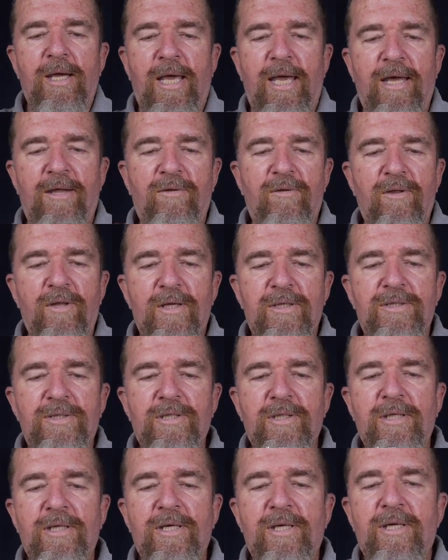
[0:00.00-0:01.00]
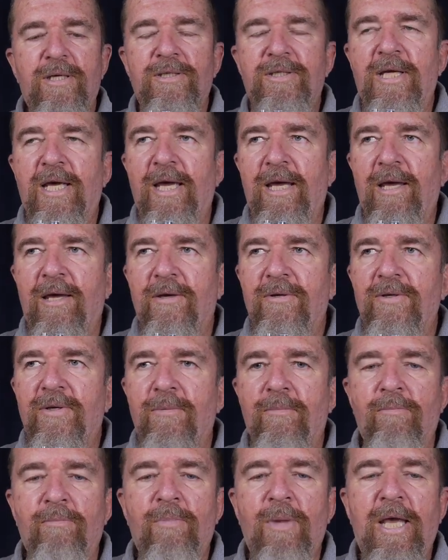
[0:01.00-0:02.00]
And this is a
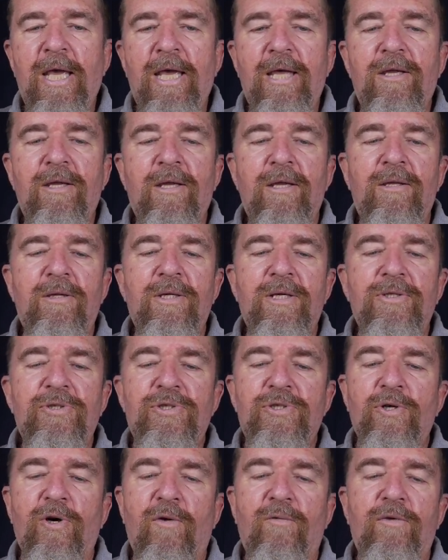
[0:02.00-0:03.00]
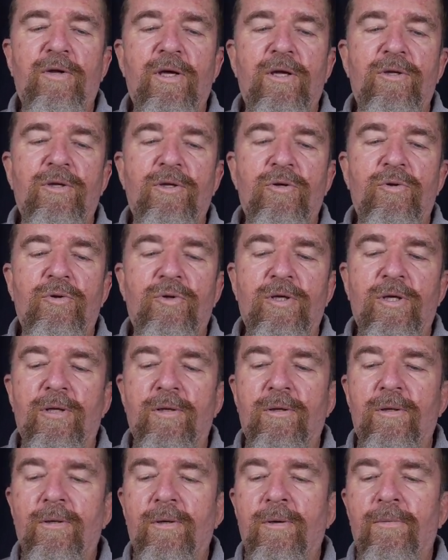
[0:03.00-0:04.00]
made in the Soviet
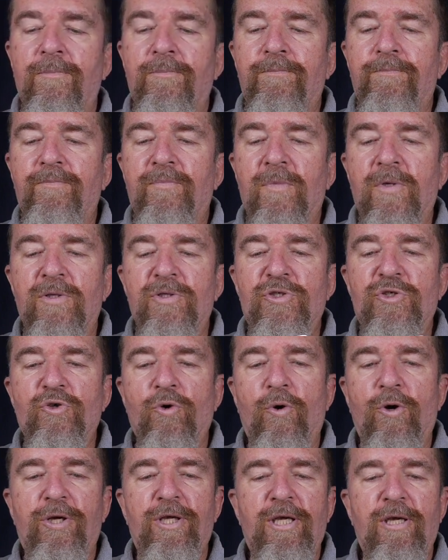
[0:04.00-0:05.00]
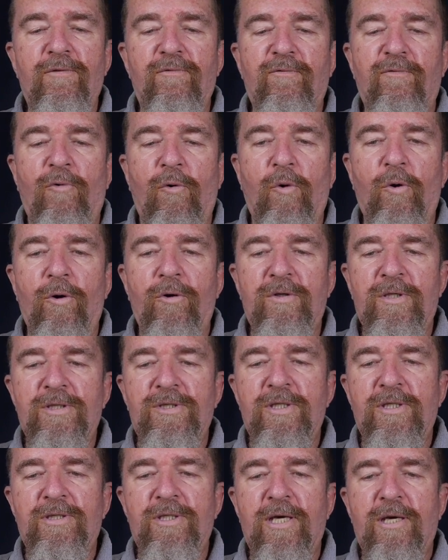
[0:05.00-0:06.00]
Union Zorky 4.
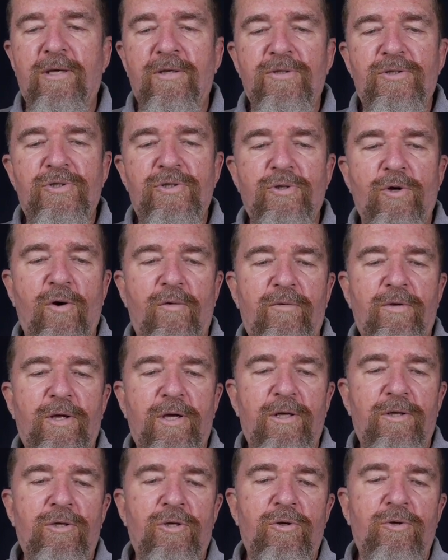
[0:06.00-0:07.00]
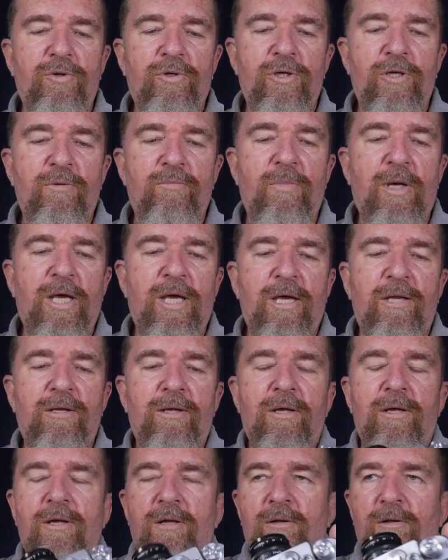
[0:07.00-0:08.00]
This is a Soviet Union
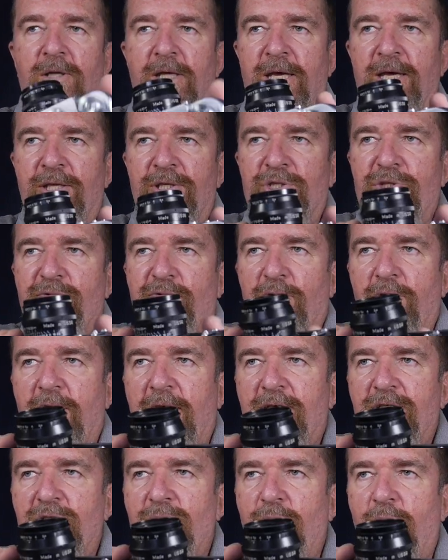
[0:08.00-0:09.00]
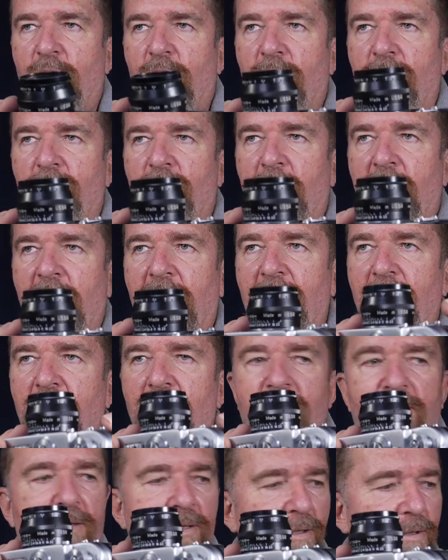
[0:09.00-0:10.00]
made lens for export made
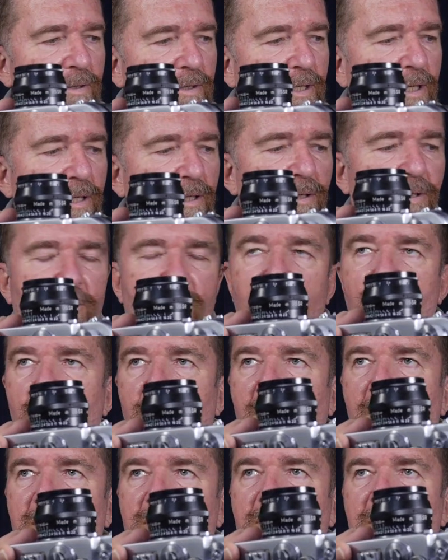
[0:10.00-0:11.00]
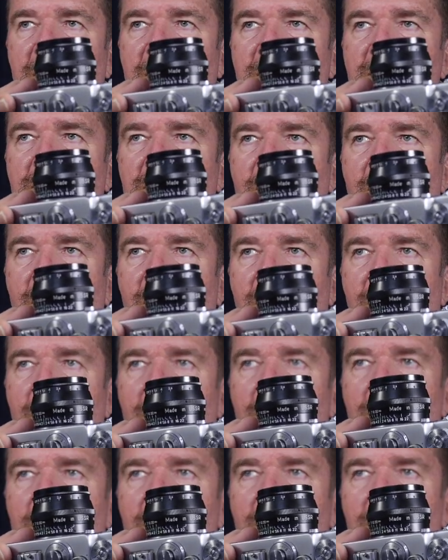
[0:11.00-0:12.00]
in the
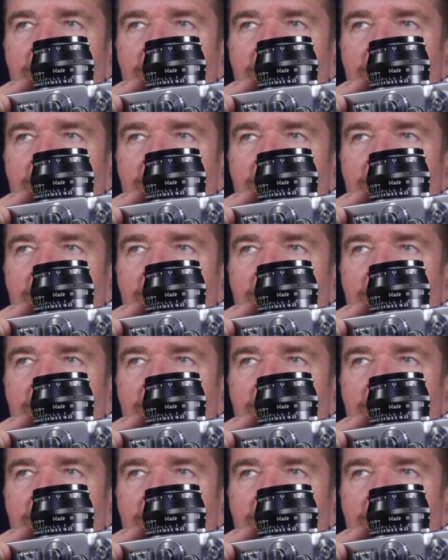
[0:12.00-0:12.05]
USSR.